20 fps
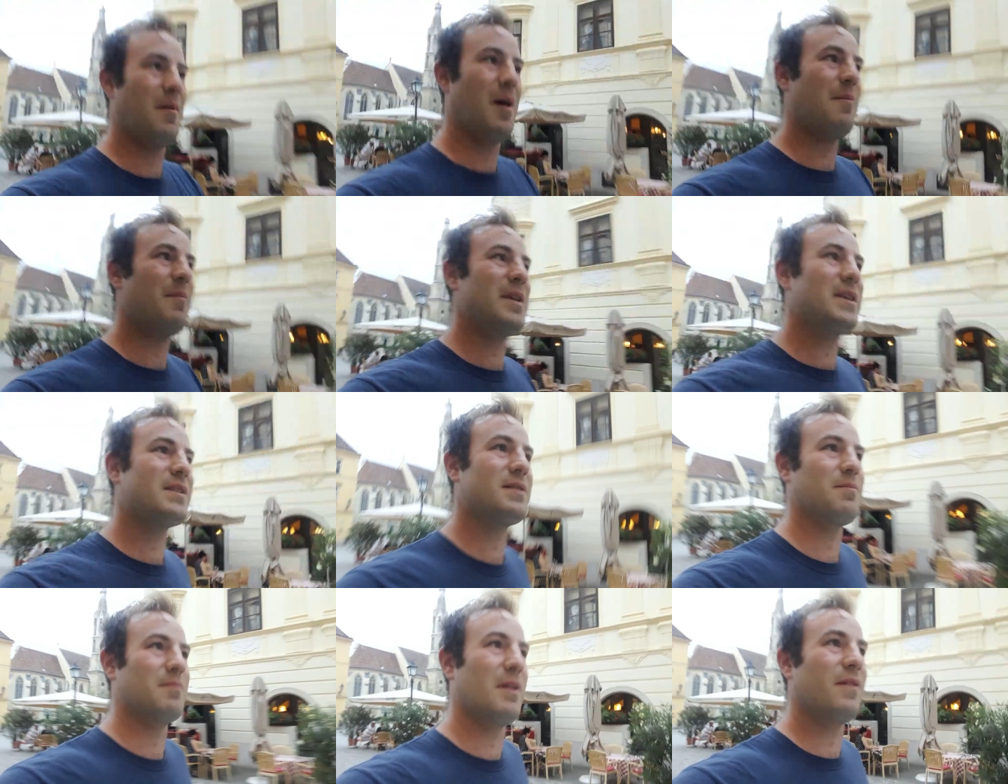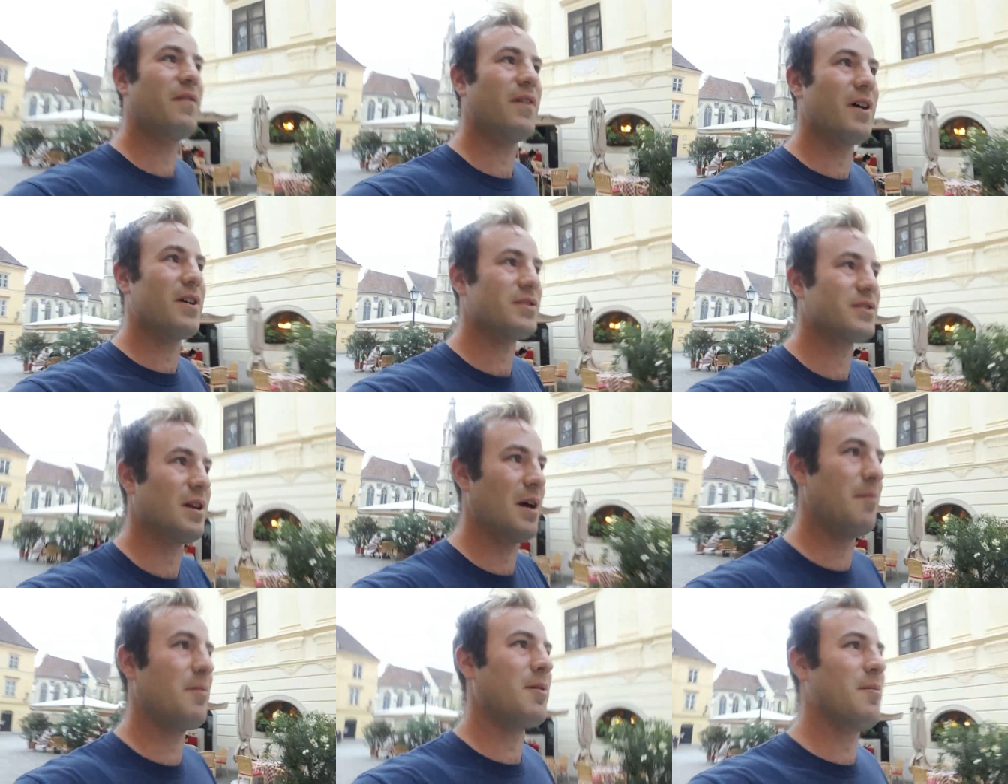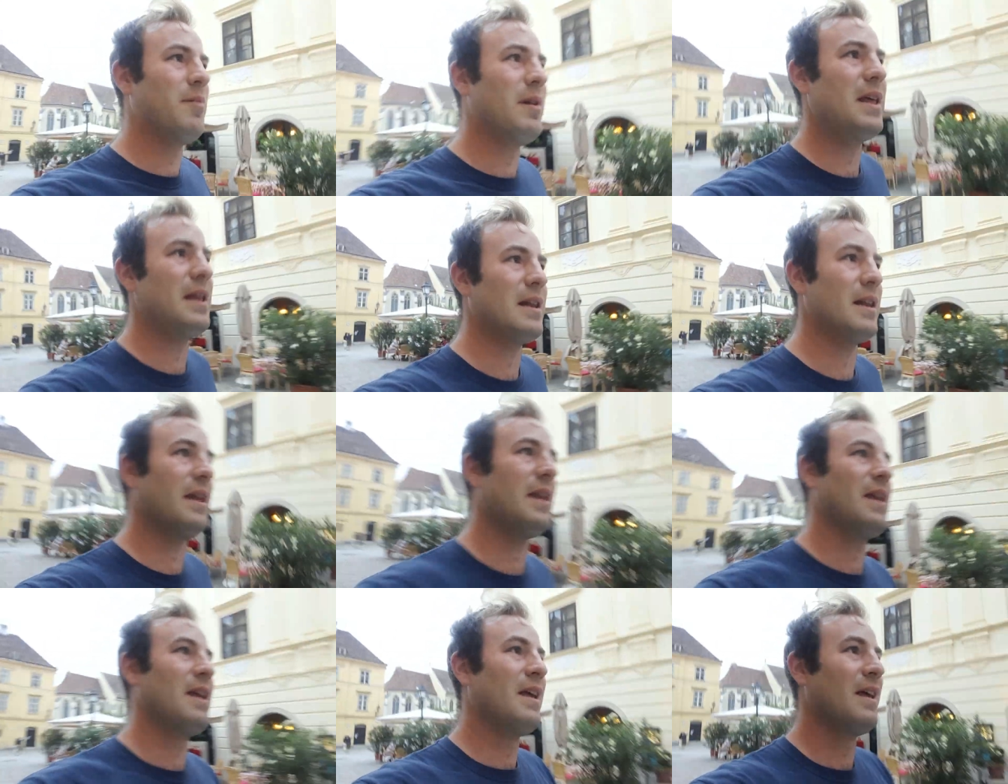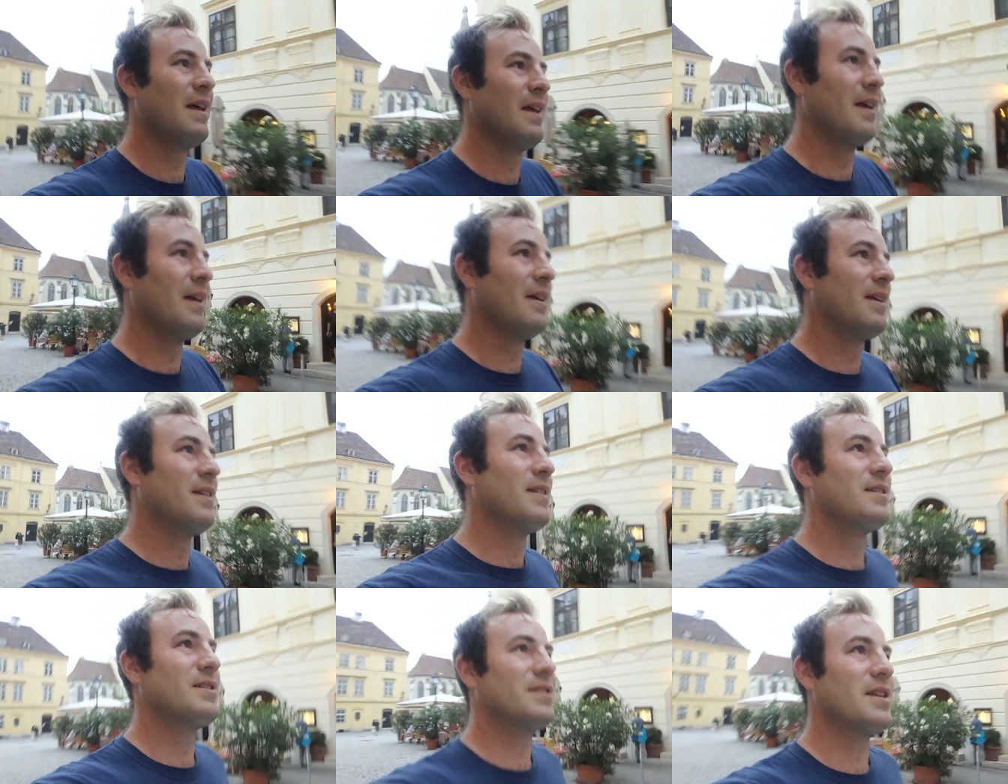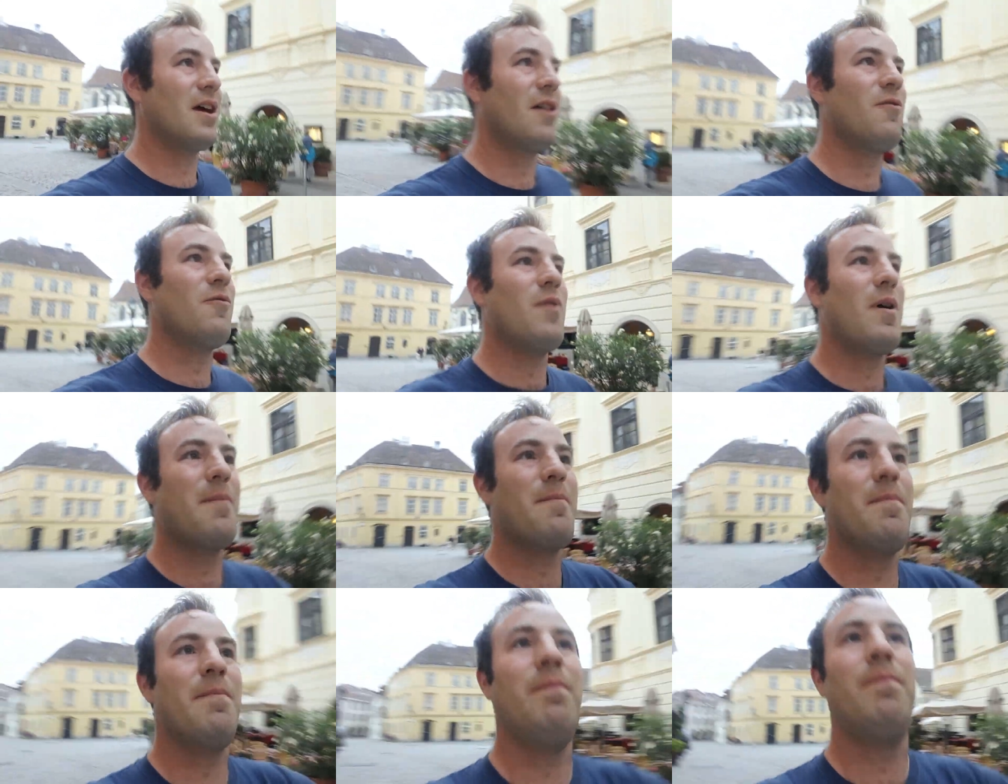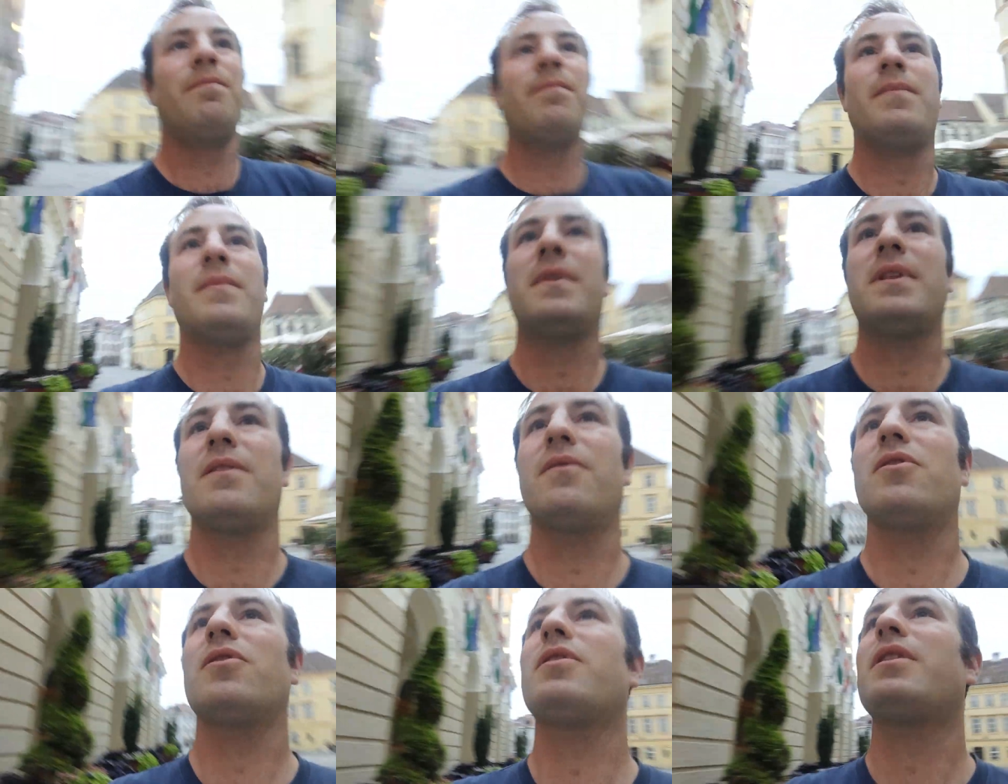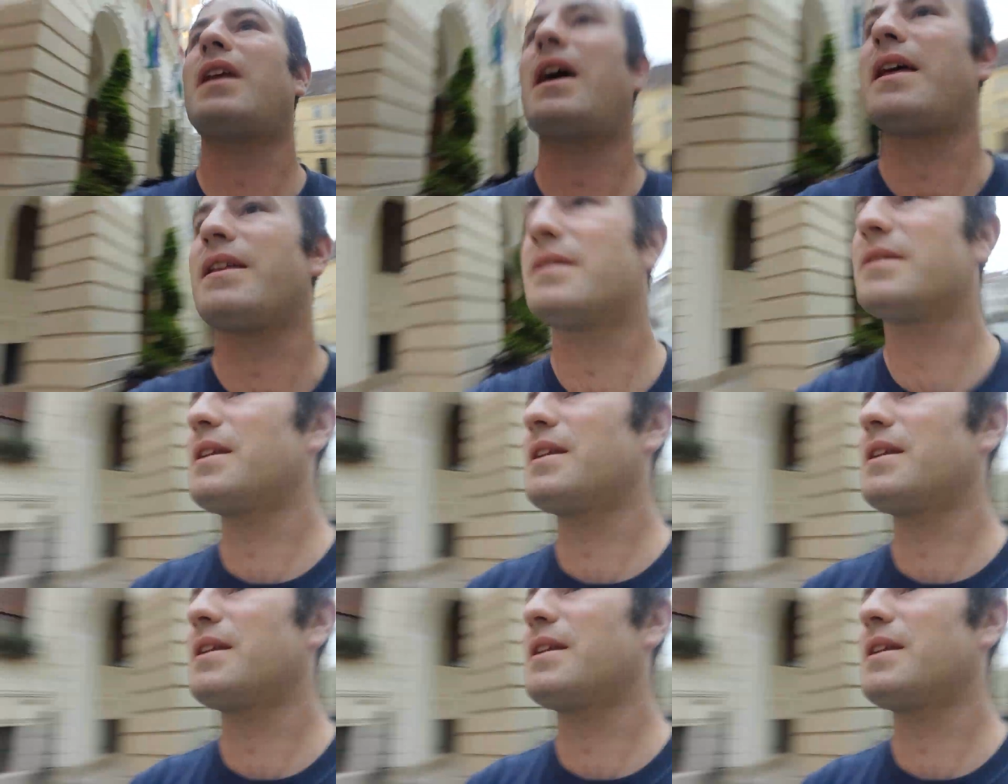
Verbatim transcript: I missed them the first time completely. So have a look at that.